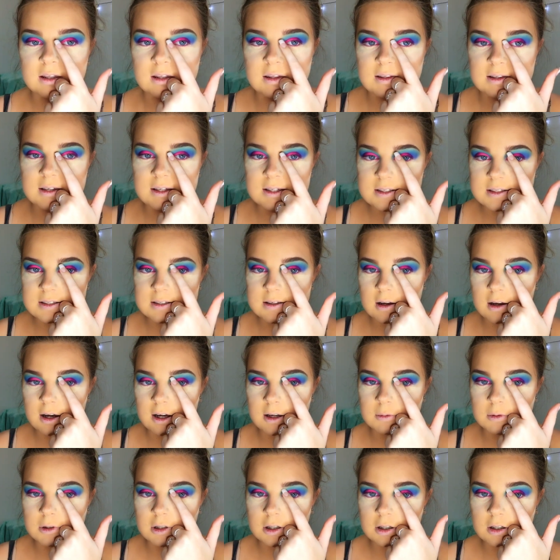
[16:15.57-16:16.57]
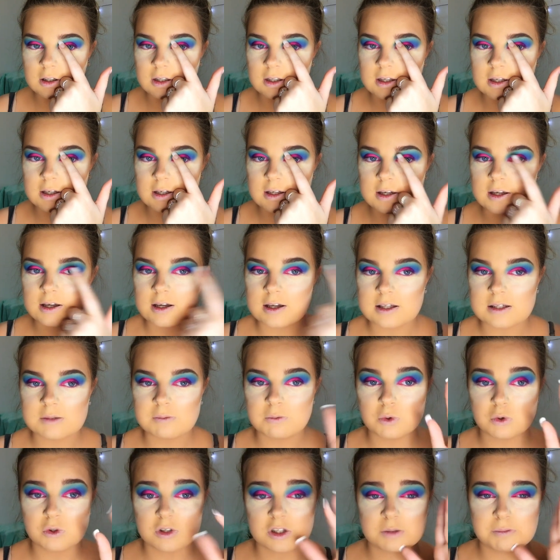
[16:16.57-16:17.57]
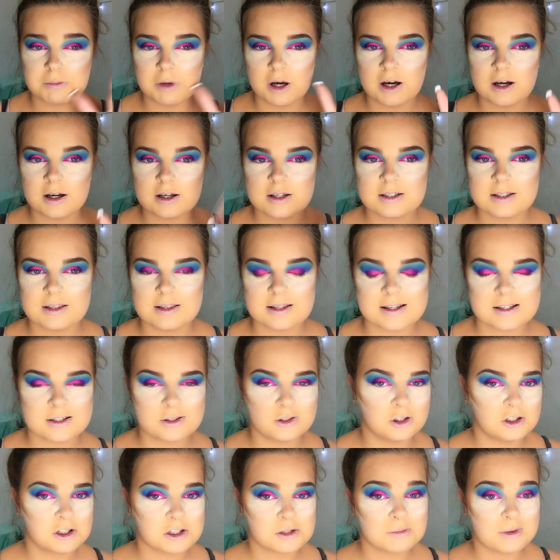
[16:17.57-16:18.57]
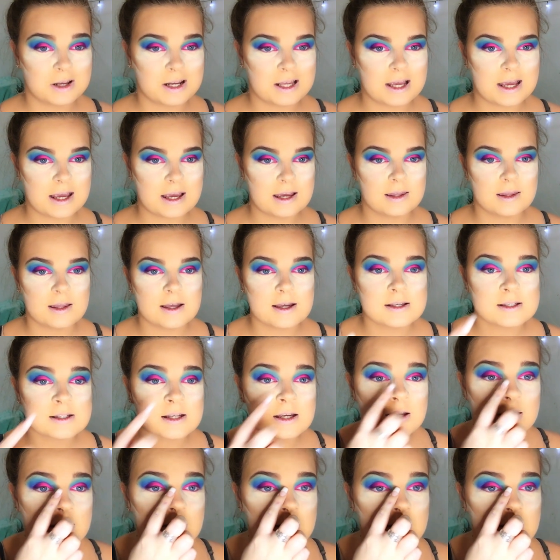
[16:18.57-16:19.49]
This eyebrow here is more sparse and there's not as many hair there.